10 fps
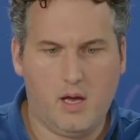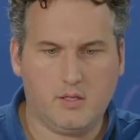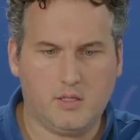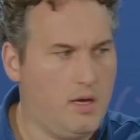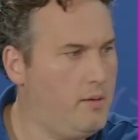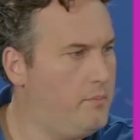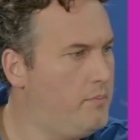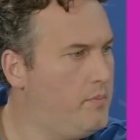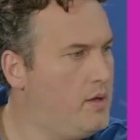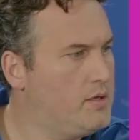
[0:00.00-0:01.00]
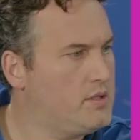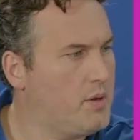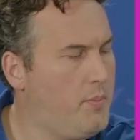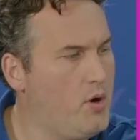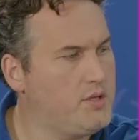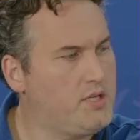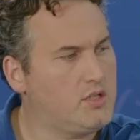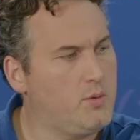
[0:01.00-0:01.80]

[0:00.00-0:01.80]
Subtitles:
some components here.